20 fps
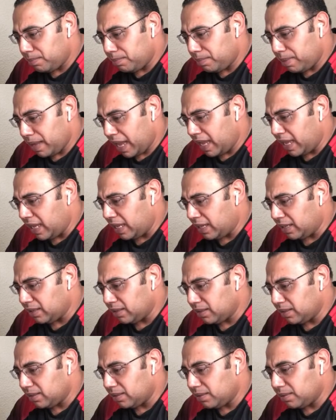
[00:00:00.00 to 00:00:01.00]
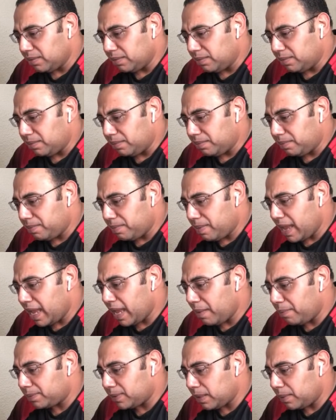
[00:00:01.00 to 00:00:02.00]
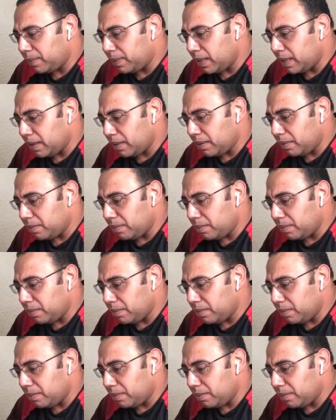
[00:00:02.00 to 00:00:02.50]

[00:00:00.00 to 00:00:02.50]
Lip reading: pay pay a premium